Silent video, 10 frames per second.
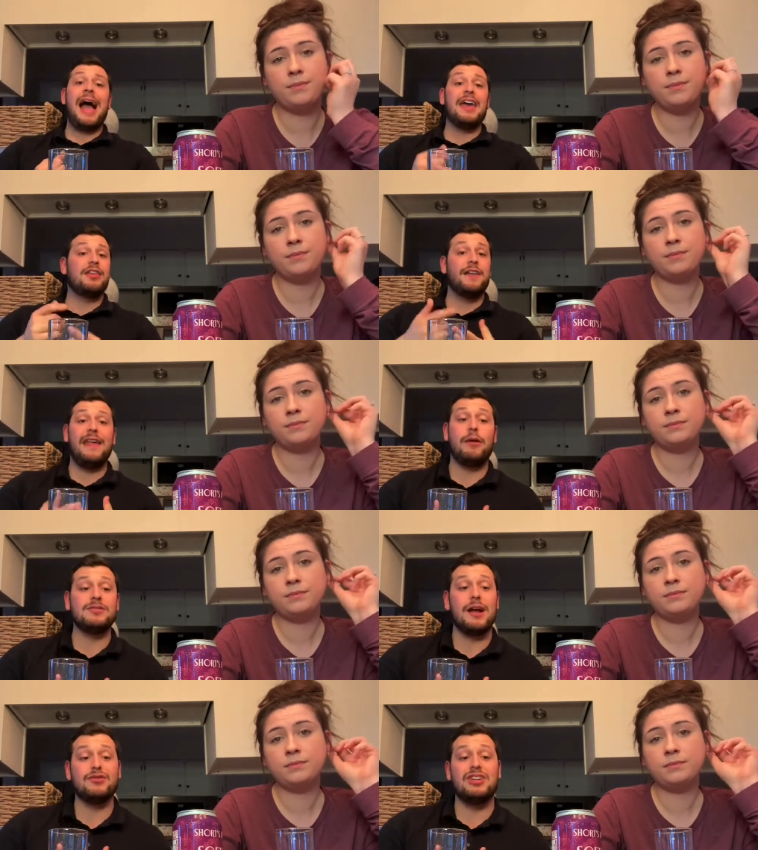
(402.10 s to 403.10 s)
Speaker 1: I thought that
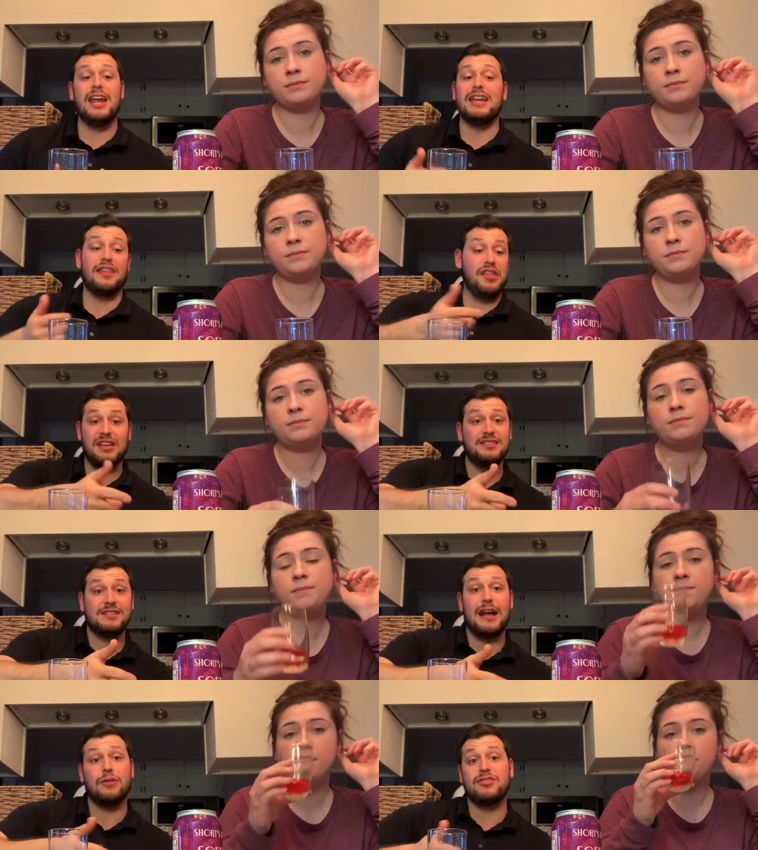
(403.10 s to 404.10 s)
was outstanding. This
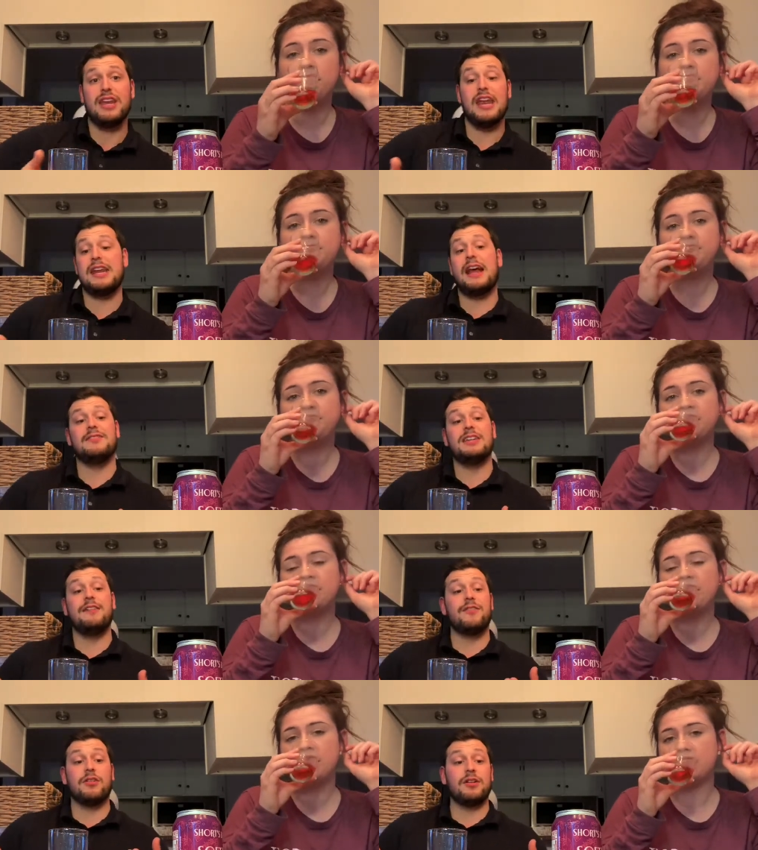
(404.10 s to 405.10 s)
is outstanding. I'd
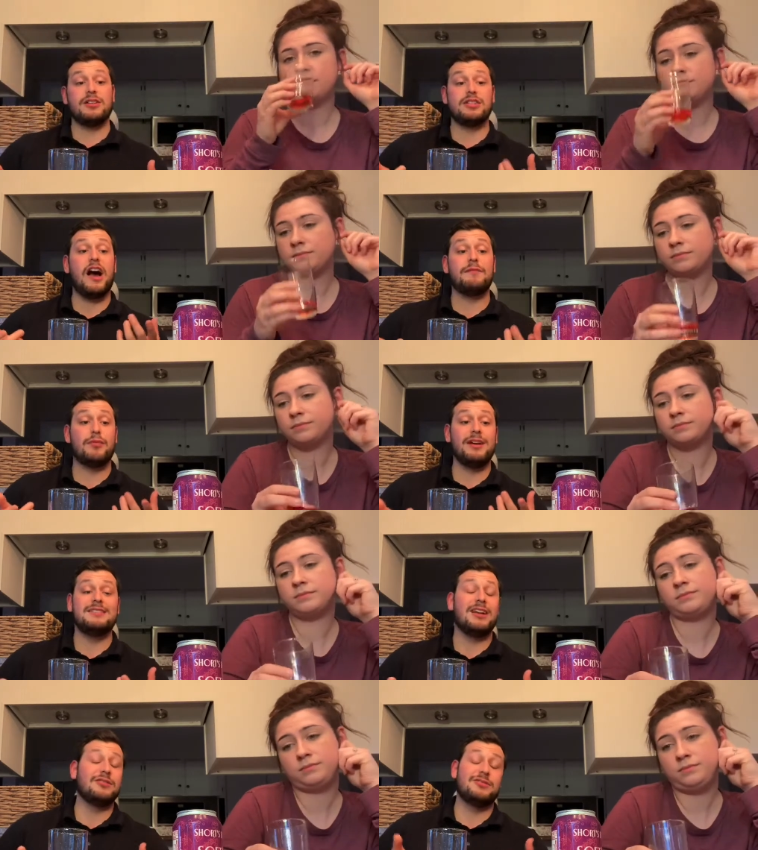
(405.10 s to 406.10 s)
say for a soft parade
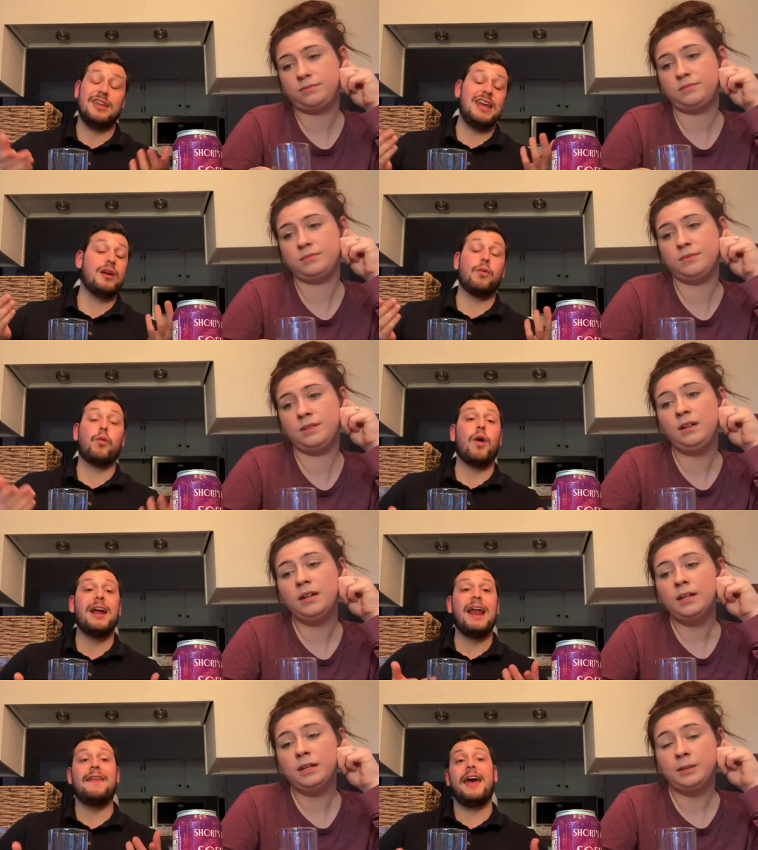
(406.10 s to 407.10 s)
seltzer, they hit it
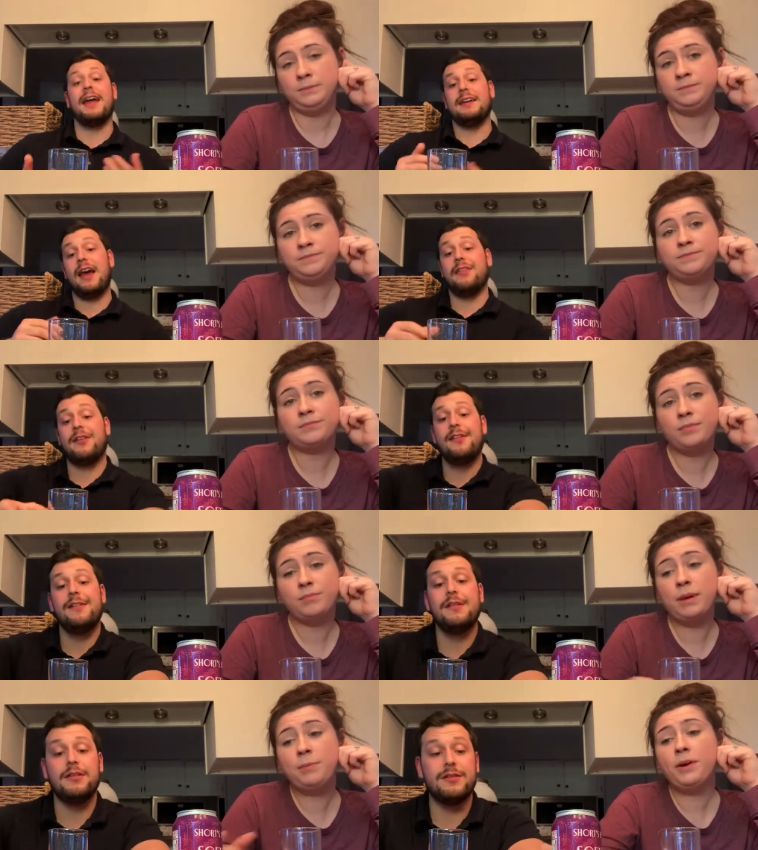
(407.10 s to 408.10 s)
right on the head, hmm. guys.
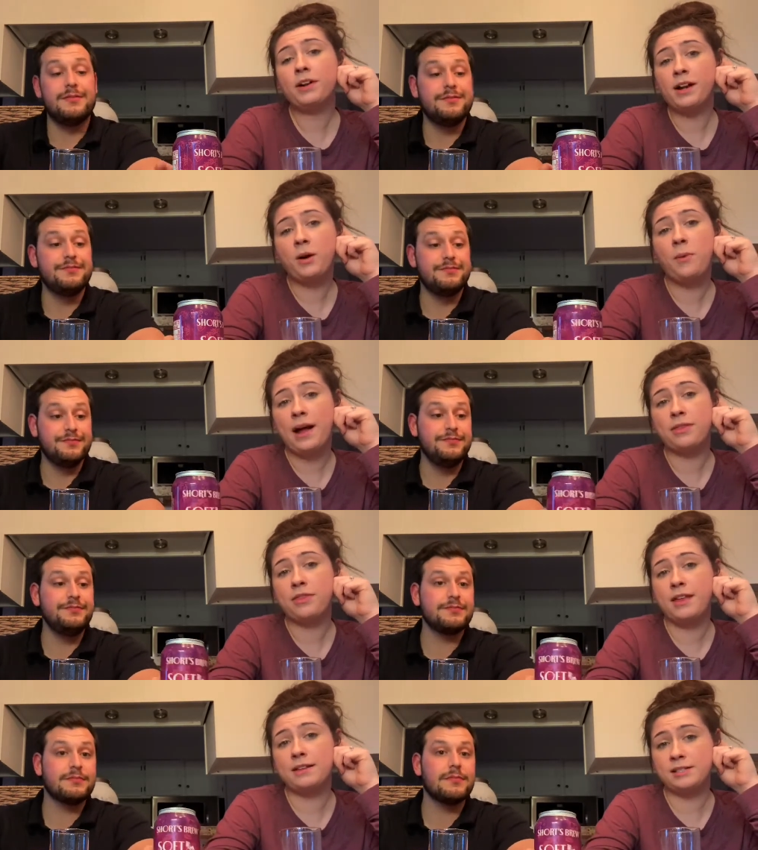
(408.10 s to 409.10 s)
Speaker 2: People are gonna want
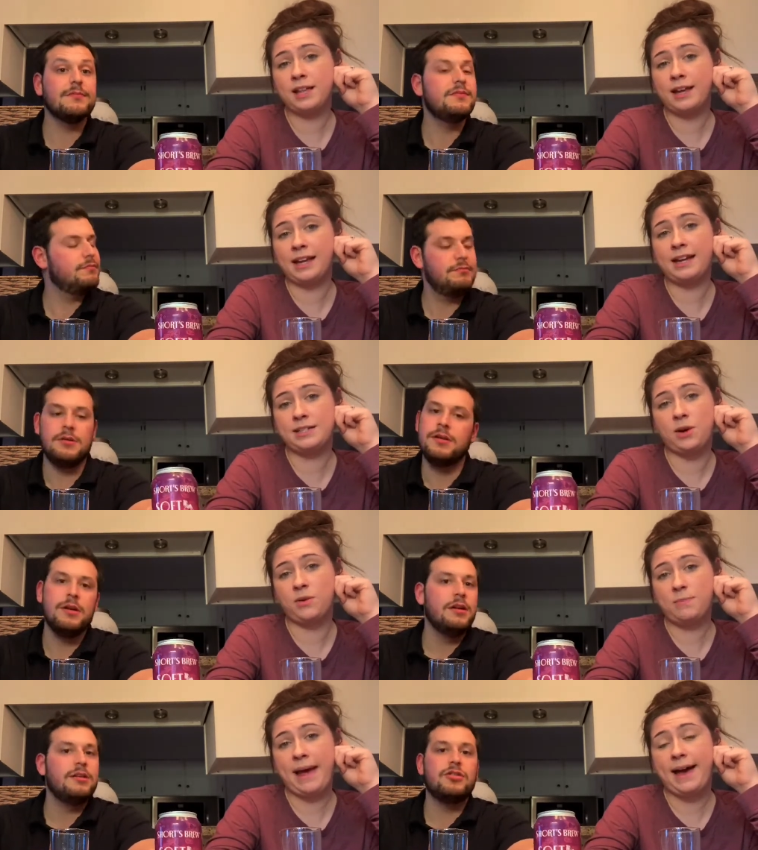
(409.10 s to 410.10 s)
this like in its
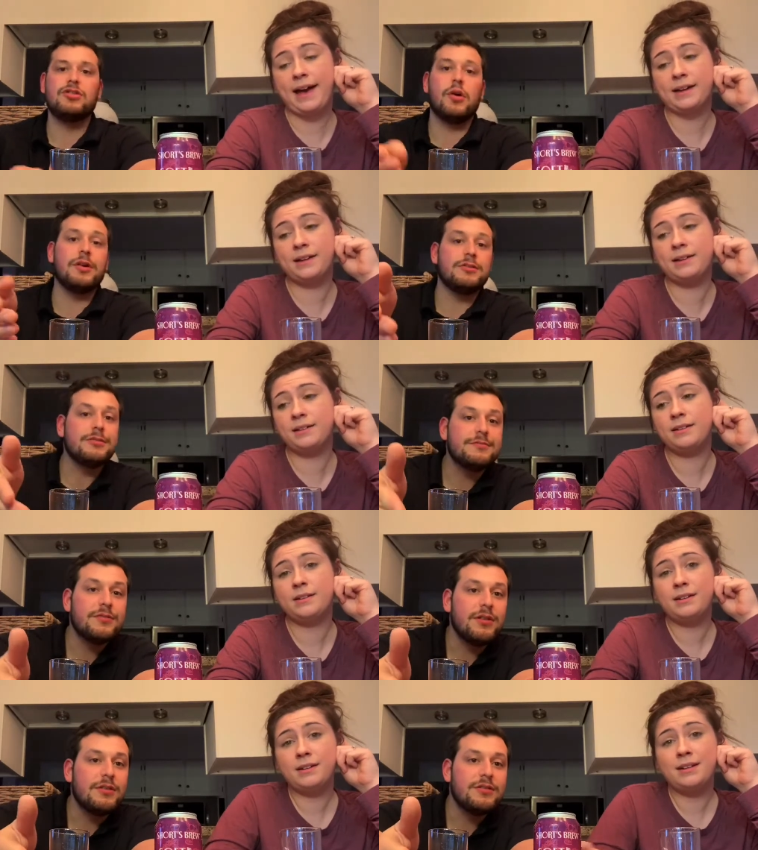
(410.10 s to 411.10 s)
own pack.
Speaker 1: Shorts,
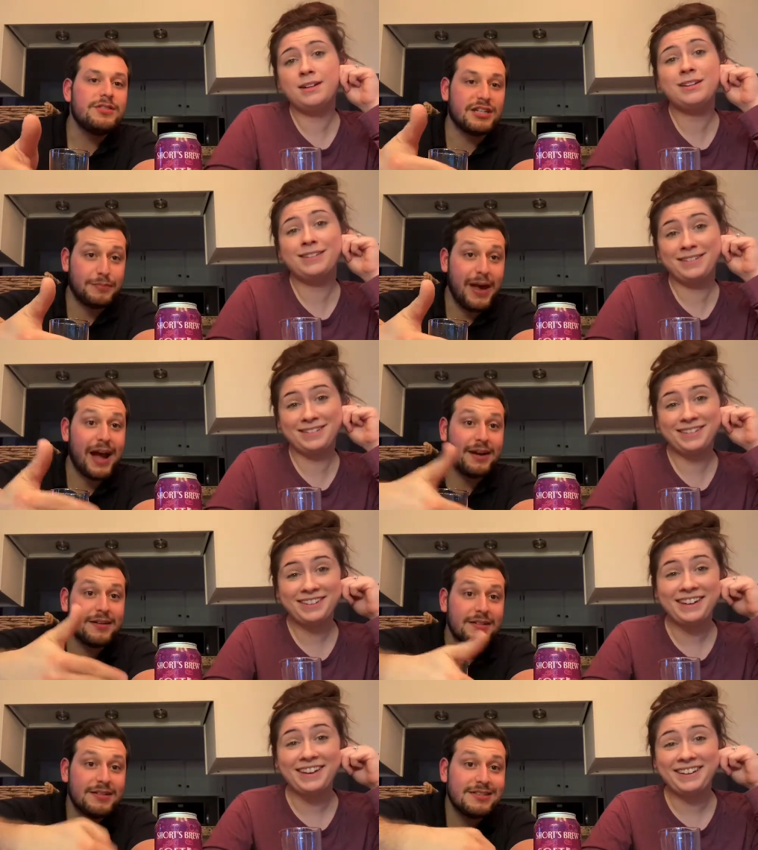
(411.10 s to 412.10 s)
six pack.
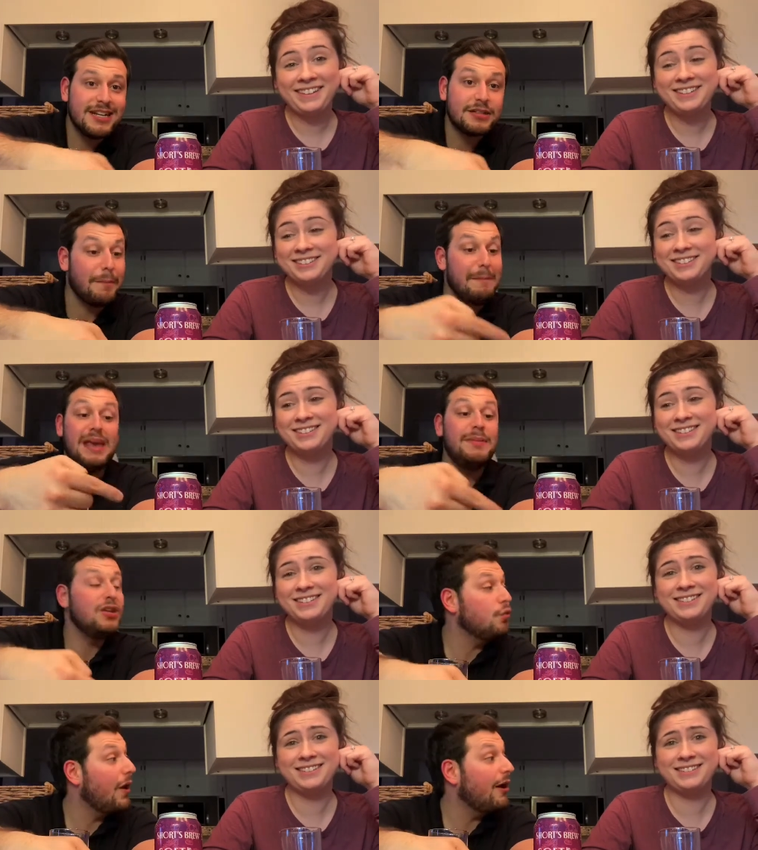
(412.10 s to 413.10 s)
Yeah. Six, maybe
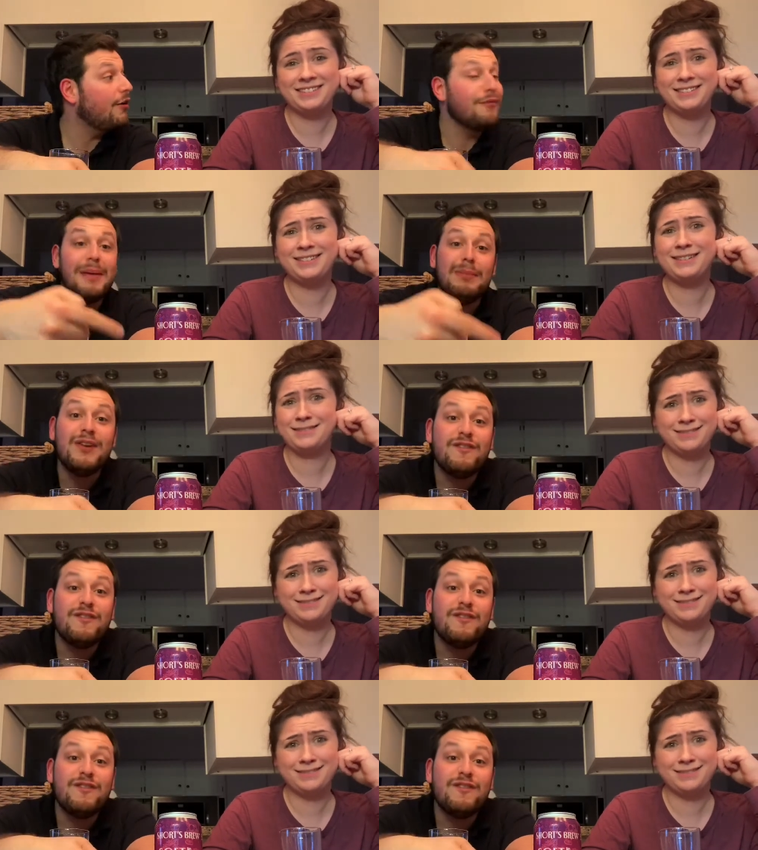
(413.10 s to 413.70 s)
twelve, maybe